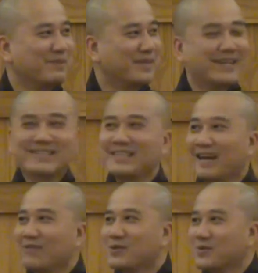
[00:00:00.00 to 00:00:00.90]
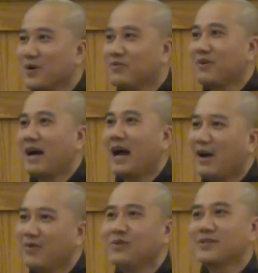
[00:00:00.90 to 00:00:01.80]
Because he have to work for
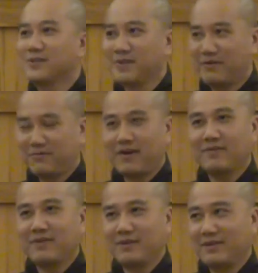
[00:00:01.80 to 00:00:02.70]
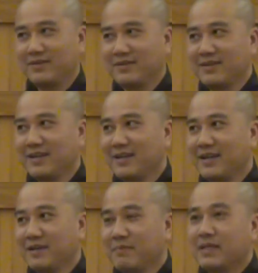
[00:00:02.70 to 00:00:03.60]
hours to have $5.
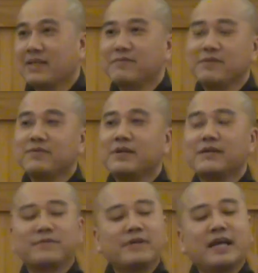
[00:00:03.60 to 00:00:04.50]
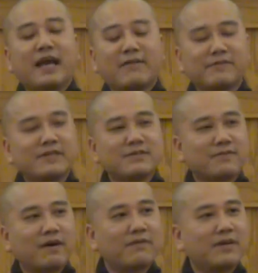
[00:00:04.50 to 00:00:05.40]
But if he have this
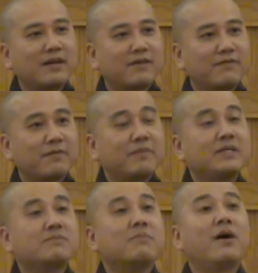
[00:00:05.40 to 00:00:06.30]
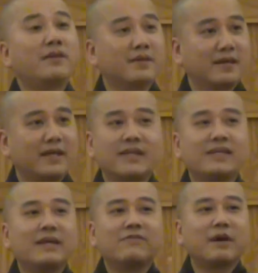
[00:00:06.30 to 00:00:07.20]
$5 from his mother, and
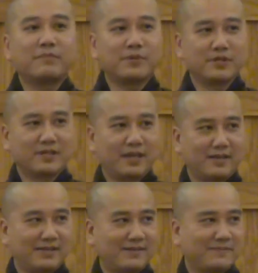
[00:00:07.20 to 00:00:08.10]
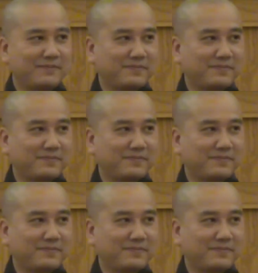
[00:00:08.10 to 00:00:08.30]
he never appreciate.